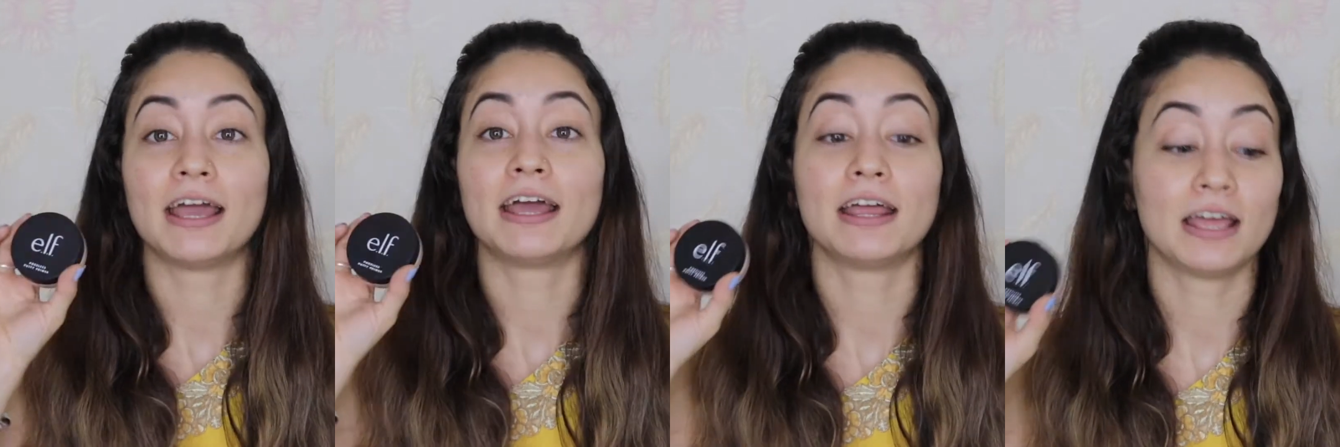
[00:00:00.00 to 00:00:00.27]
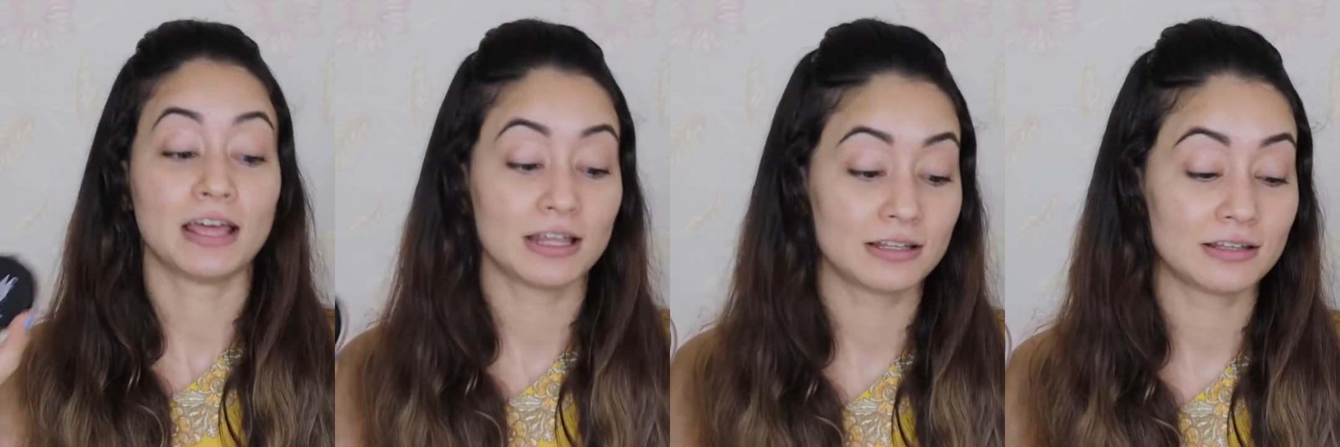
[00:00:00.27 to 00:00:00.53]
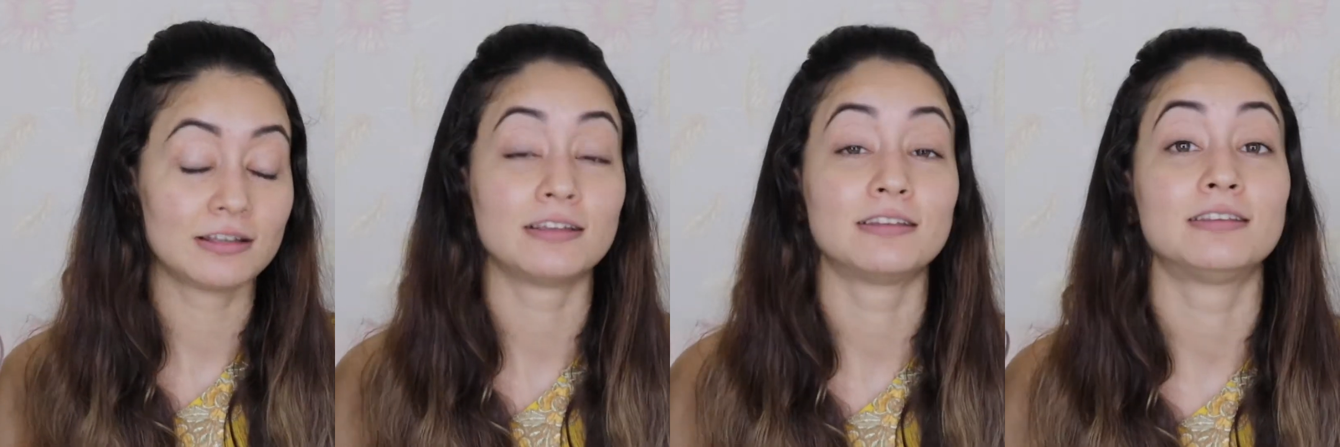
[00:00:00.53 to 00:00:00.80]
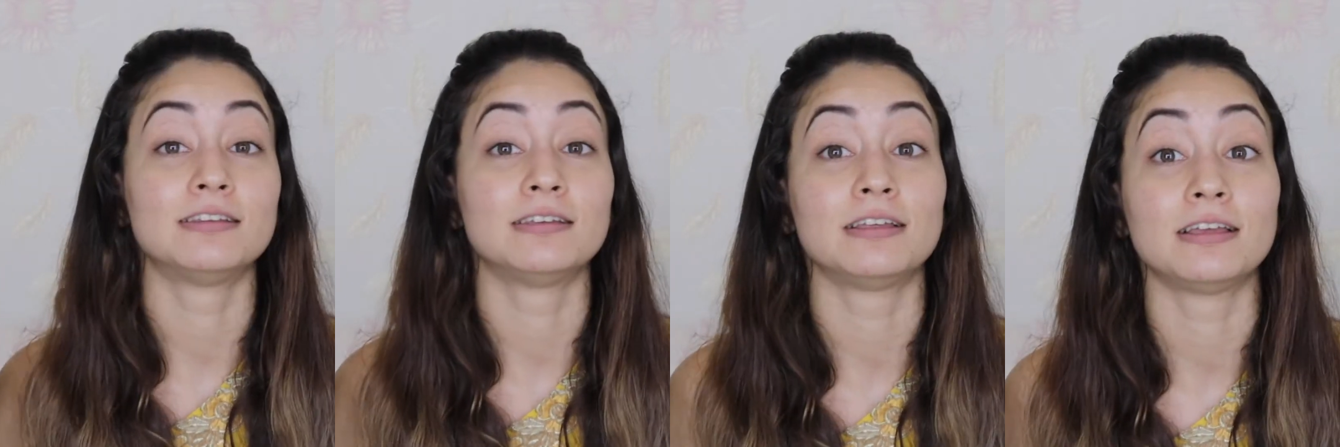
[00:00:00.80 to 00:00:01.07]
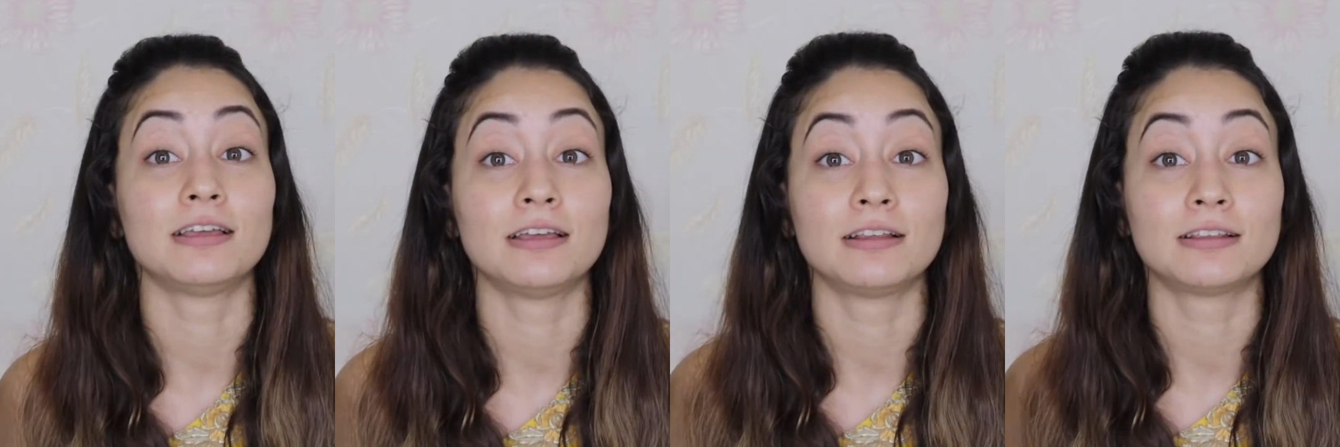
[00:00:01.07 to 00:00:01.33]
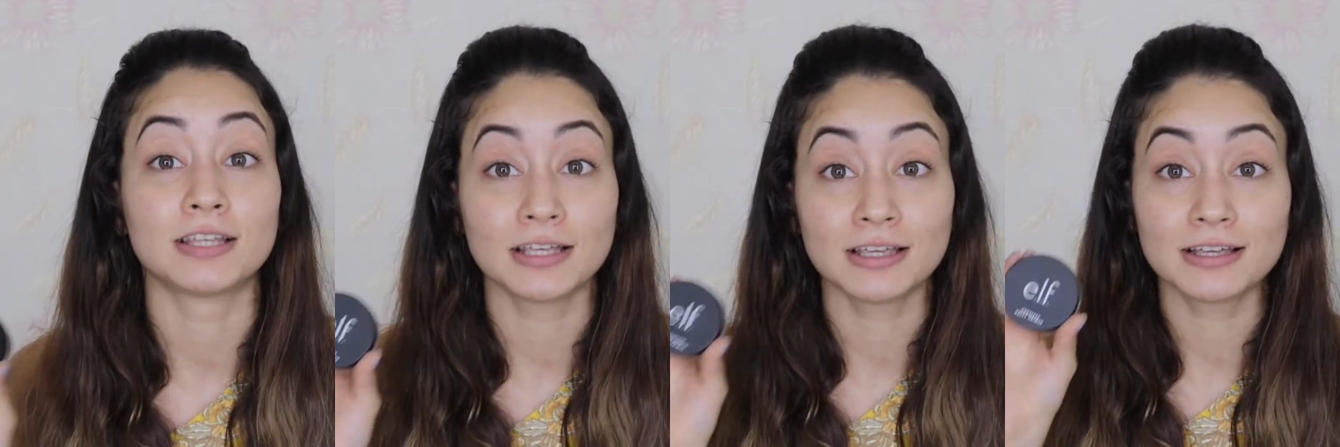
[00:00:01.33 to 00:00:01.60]
And the
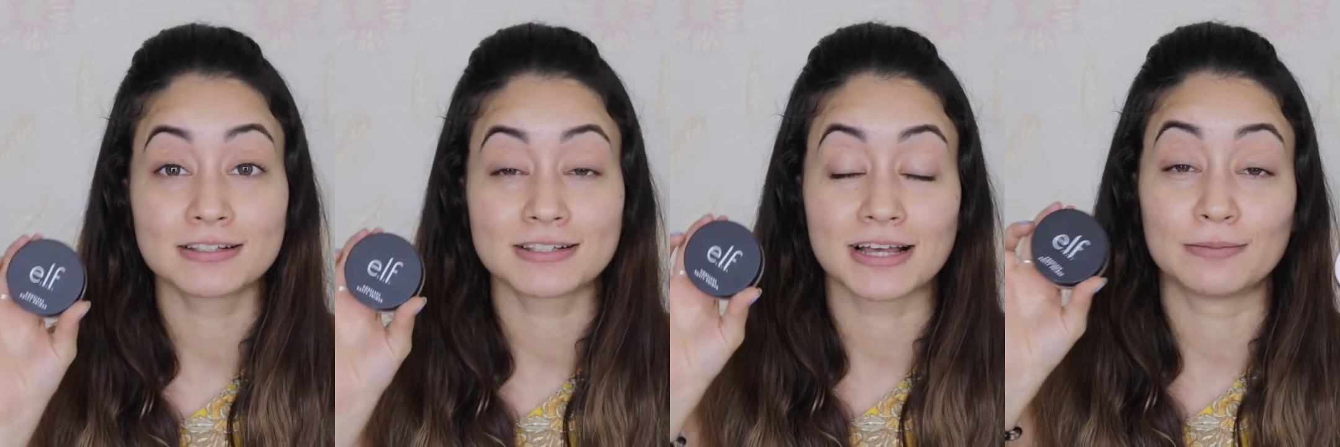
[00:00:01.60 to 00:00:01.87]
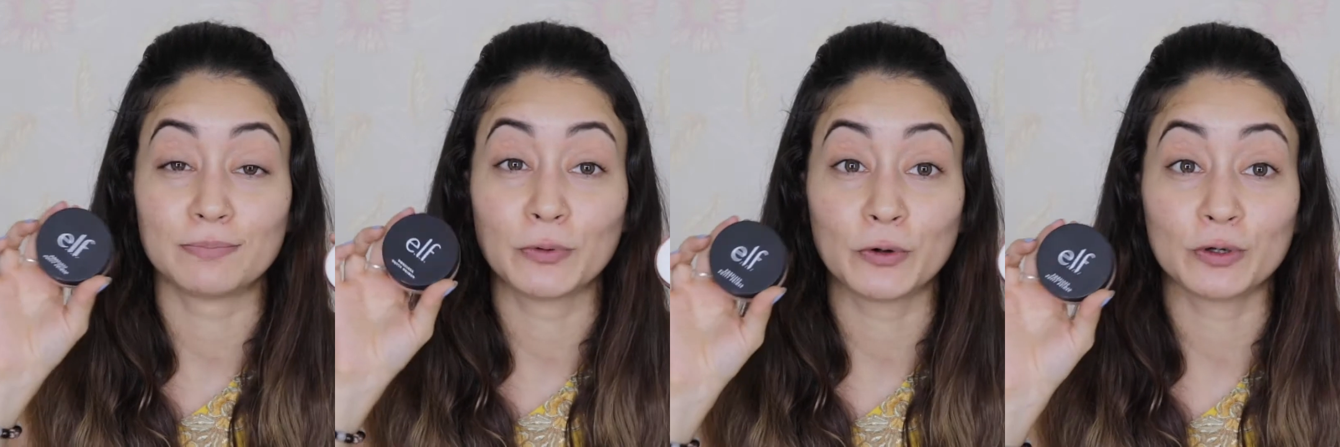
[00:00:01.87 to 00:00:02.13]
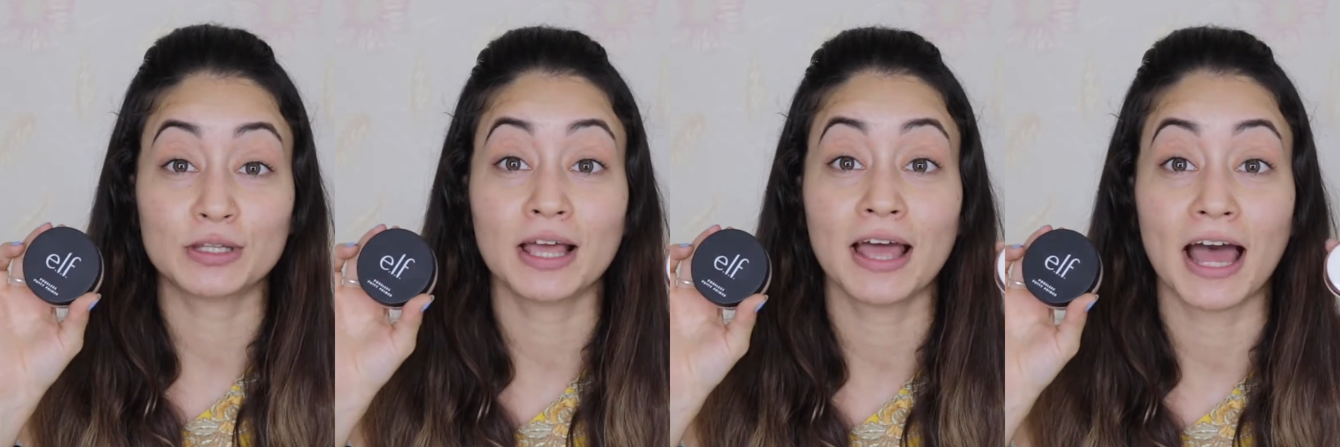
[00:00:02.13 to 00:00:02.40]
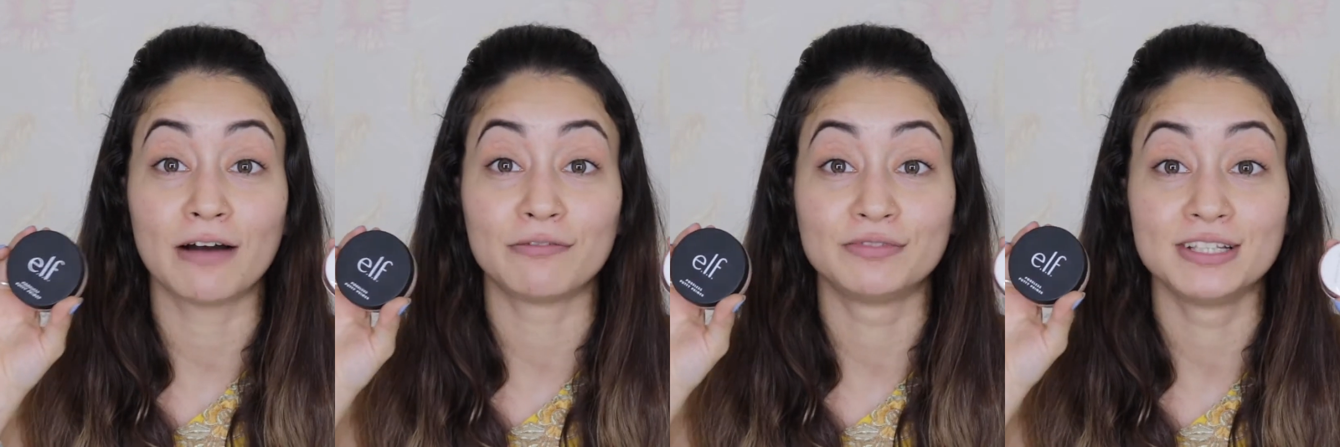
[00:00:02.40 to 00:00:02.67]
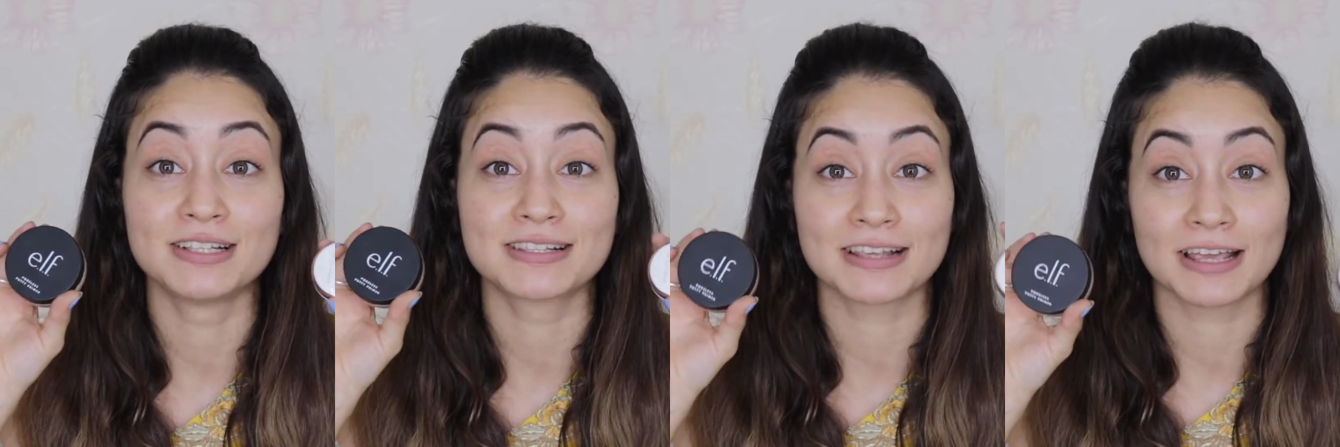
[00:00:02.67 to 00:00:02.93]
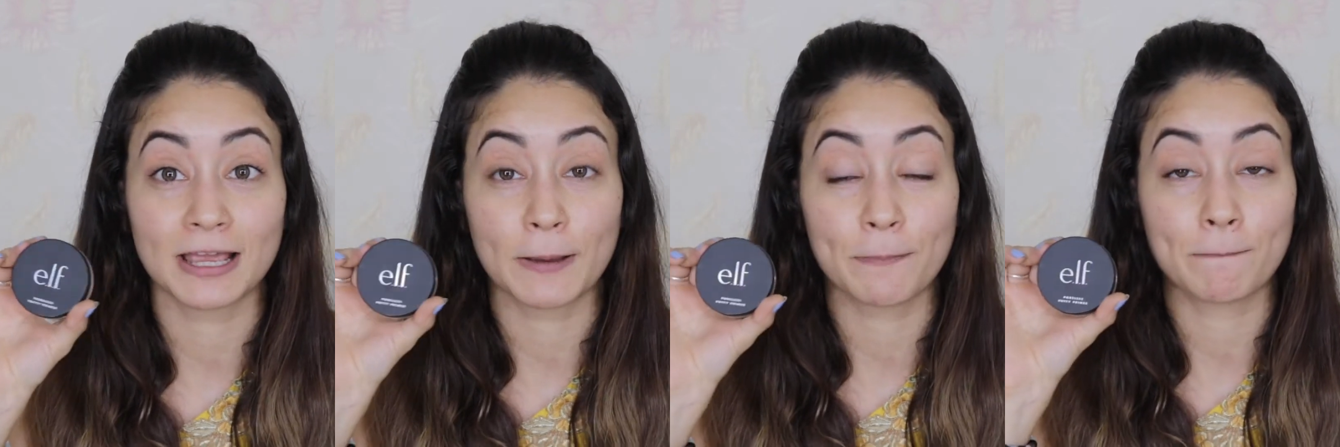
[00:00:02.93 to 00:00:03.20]
thing is that both have the
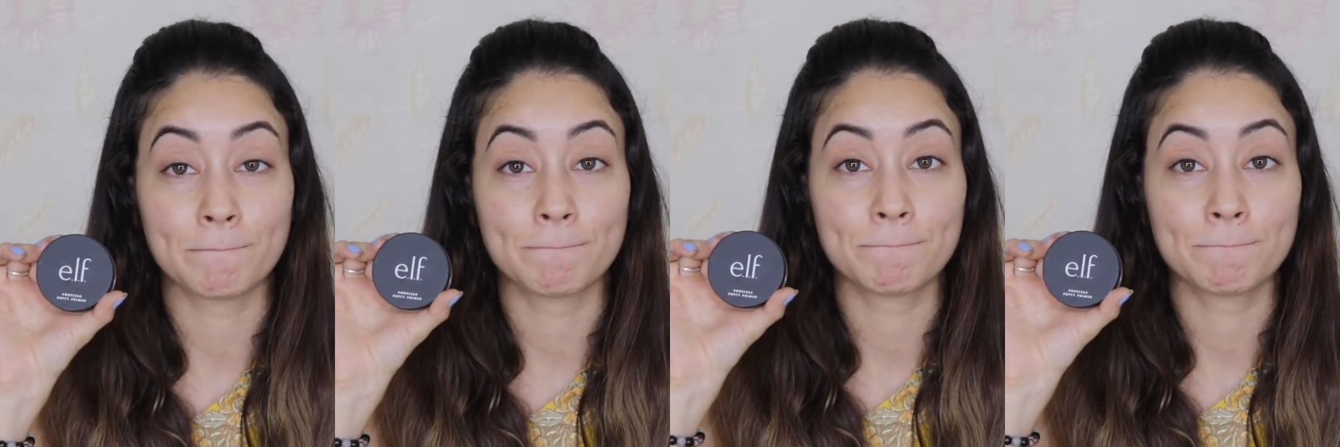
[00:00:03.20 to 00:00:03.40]
same